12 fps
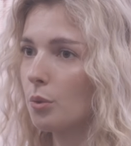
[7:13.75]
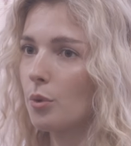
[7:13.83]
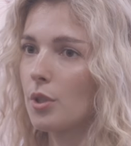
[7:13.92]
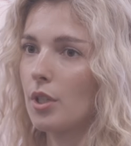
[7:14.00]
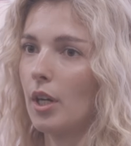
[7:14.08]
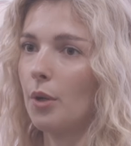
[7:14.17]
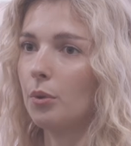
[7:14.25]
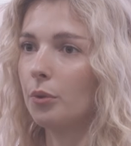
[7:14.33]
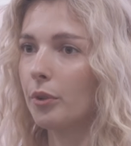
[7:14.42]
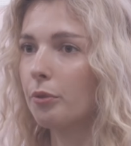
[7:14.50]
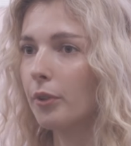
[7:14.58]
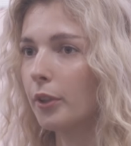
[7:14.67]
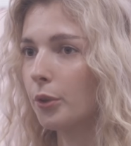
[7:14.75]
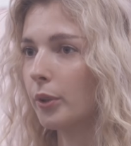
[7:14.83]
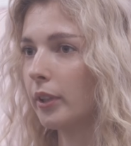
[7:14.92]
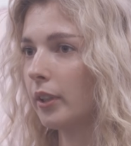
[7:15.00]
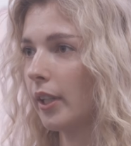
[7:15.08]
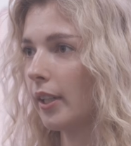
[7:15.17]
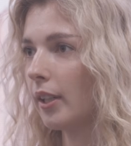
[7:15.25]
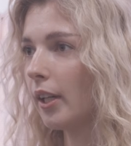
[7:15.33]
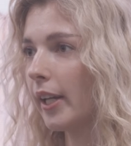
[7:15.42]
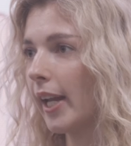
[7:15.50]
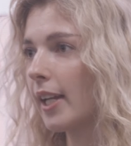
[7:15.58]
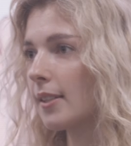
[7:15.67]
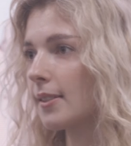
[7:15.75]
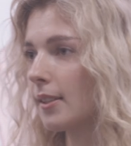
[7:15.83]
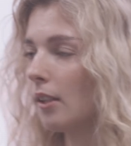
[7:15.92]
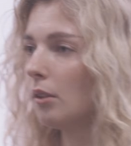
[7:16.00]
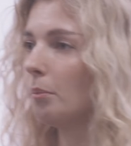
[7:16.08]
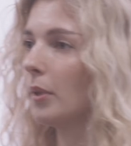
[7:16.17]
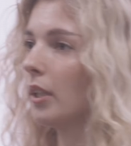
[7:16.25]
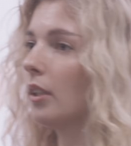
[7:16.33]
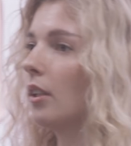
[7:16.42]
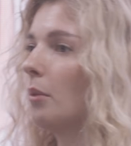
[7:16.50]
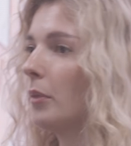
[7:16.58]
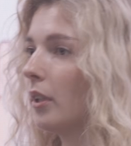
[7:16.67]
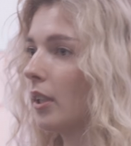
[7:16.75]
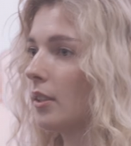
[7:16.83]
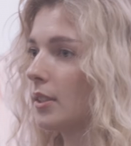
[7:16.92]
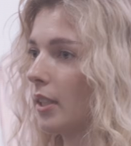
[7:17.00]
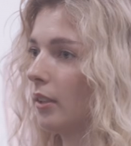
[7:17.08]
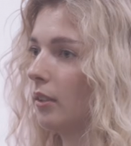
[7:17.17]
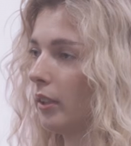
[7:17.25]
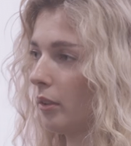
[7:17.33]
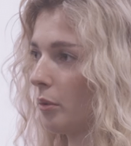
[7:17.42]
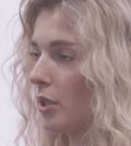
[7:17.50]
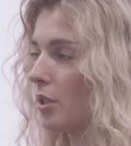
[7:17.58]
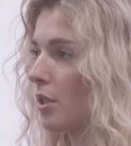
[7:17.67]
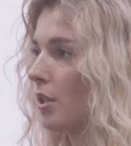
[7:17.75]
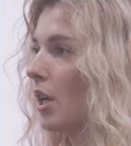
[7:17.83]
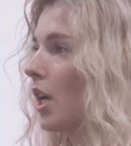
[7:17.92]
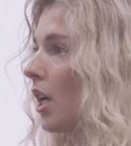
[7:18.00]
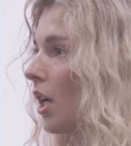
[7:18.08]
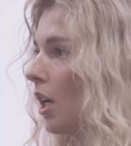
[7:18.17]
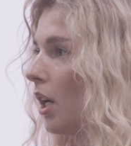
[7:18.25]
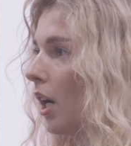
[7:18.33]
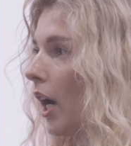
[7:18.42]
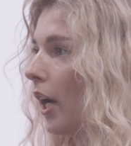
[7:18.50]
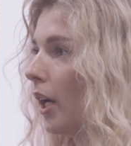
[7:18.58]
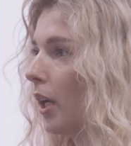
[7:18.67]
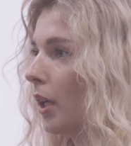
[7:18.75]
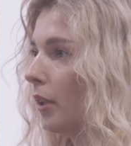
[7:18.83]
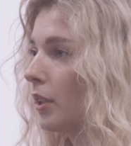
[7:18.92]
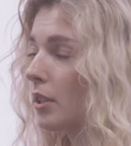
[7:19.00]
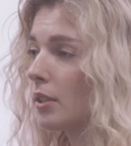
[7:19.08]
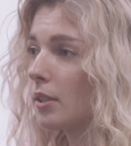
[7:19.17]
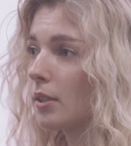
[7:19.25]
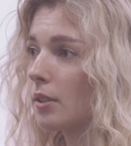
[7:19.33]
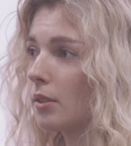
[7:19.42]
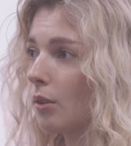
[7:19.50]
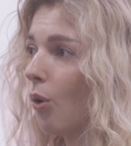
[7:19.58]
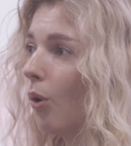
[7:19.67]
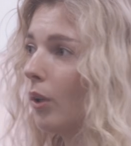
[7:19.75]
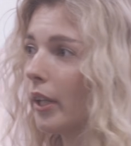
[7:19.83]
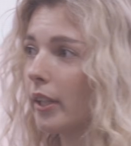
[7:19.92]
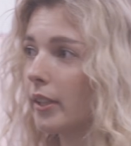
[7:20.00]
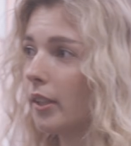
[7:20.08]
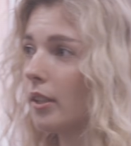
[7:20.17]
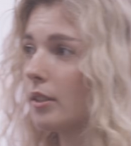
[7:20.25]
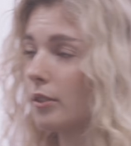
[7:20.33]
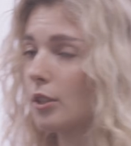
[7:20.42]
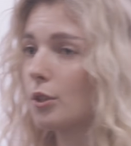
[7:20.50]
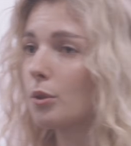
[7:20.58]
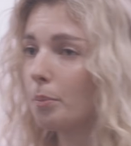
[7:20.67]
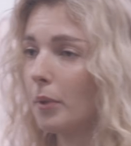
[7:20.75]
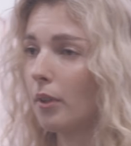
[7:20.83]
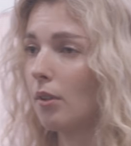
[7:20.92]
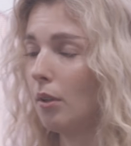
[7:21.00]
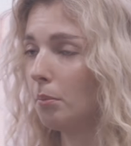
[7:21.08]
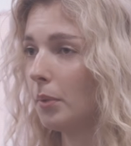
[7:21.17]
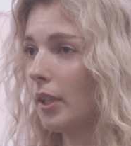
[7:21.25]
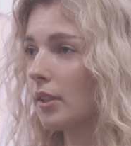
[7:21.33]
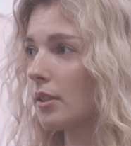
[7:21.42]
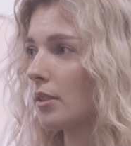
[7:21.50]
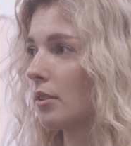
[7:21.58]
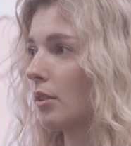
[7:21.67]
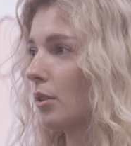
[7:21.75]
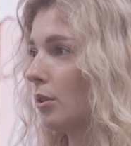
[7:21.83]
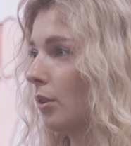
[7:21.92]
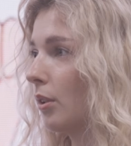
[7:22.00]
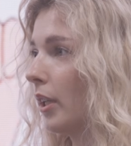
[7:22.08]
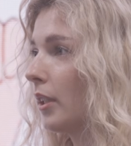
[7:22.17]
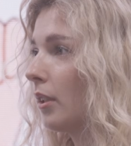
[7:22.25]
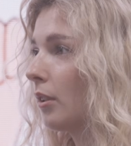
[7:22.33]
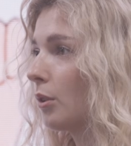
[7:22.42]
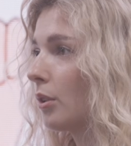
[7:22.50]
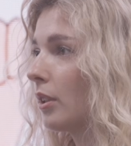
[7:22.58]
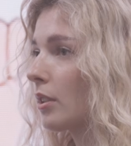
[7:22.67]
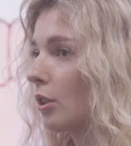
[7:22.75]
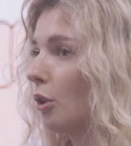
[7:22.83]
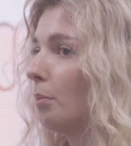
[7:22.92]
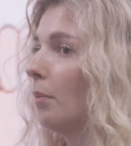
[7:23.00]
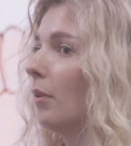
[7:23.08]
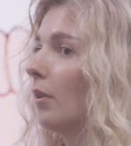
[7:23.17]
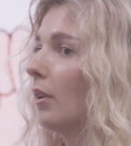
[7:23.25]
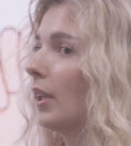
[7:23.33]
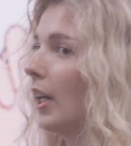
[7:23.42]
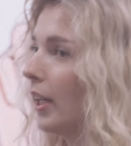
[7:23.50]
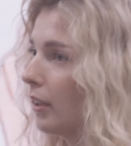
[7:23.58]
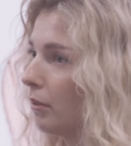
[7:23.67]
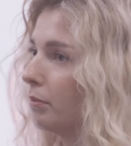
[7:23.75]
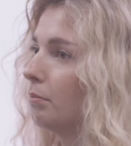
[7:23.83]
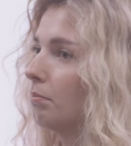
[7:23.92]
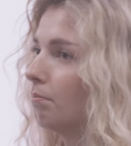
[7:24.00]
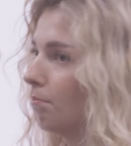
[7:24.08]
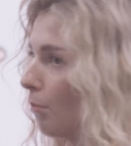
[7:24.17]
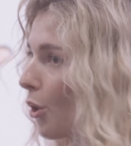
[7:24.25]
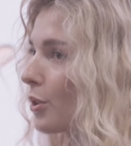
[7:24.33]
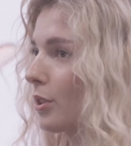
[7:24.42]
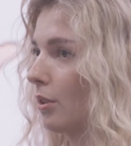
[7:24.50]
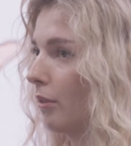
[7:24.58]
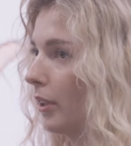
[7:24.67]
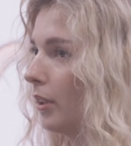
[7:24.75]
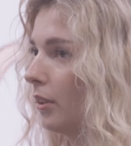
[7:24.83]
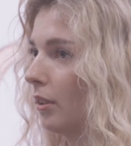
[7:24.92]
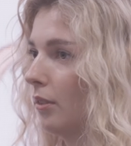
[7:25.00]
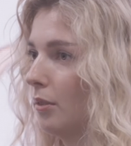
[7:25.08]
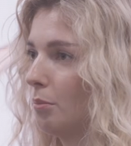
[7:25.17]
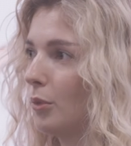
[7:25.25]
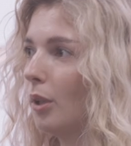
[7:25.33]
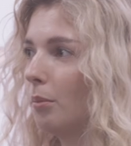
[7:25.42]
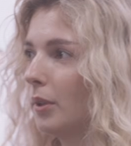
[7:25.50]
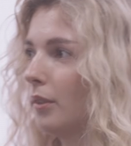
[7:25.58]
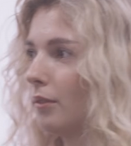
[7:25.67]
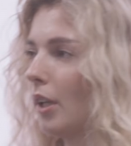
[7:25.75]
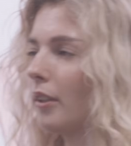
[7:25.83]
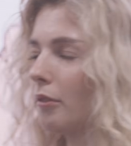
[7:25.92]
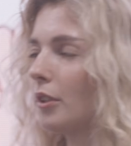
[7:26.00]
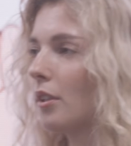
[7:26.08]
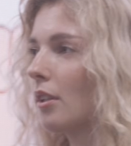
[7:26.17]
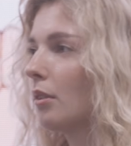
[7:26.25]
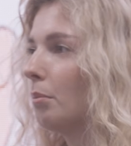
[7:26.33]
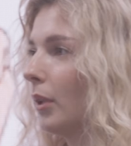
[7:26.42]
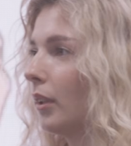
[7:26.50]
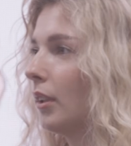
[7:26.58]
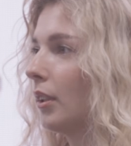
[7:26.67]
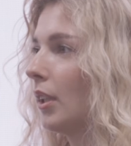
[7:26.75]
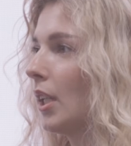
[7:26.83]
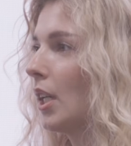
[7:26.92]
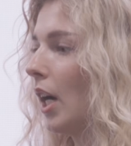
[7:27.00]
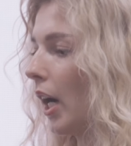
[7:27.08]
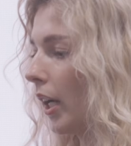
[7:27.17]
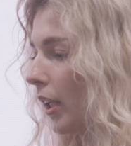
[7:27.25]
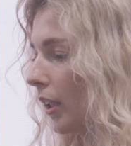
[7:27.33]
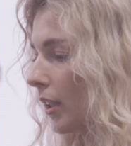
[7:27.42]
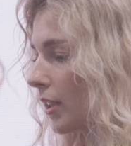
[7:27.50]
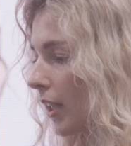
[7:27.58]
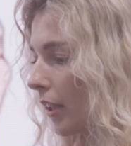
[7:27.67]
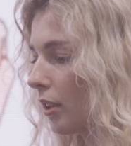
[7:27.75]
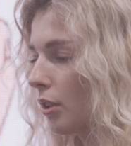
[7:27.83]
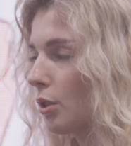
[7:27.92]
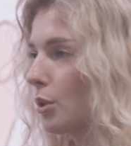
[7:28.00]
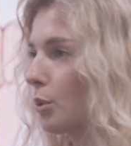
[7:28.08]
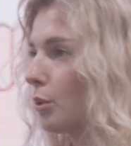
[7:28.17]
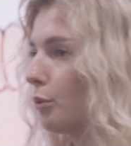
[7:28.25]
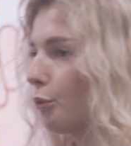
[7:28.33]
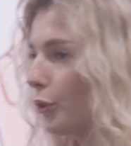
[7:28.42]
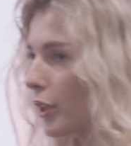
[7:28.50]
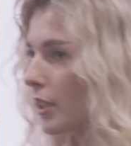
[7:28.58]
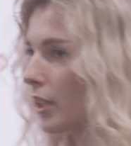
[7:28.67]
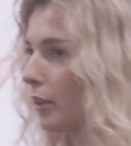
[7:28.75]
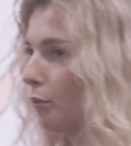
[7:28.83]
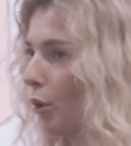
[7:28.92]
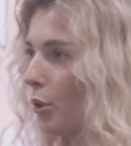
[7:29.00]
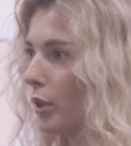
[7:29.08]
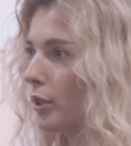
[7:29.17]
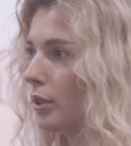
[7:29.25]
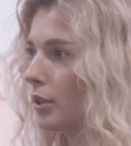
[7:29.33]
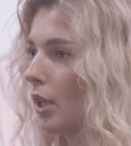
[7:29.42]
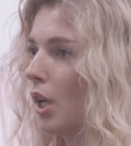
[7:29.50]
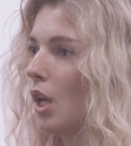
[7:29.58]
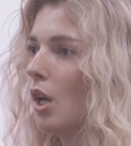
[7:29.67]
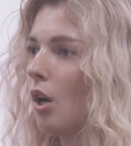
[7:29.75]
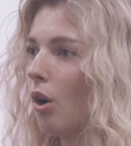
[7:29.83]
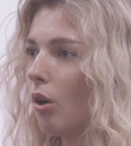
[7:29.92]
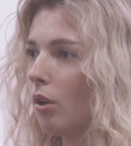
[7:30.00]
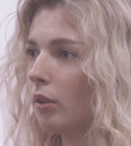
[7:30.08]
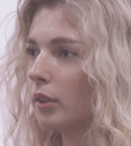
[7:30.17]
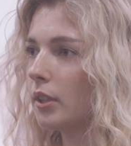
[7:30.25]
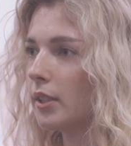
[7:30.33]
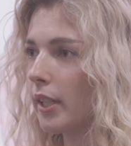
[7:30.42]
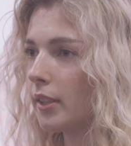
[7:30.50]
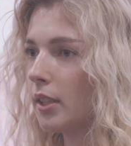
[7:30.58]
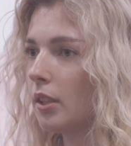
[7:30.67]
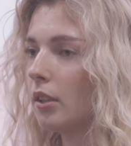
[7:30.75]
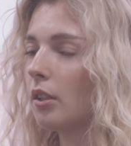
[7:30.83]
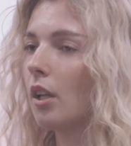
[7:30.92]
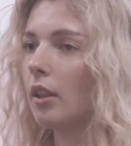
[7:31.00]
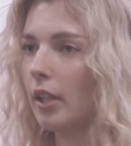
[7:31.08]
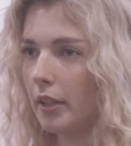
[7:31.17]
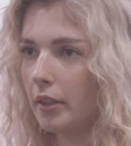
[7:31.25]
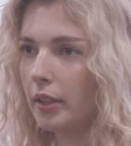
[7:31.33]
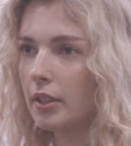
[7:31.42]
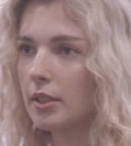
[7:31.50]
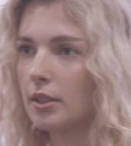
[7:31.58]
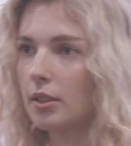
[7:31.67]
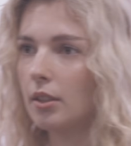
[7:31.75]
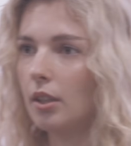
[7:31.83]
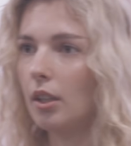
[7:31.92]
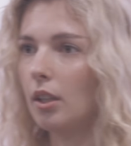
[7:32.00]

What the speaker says: to which I will refer to an ASL, meaning American Sign Language. This whole idea is super complex, so I needed to descope kind of most of it. Probably not everything, but I decided to firstly focus on detecting letters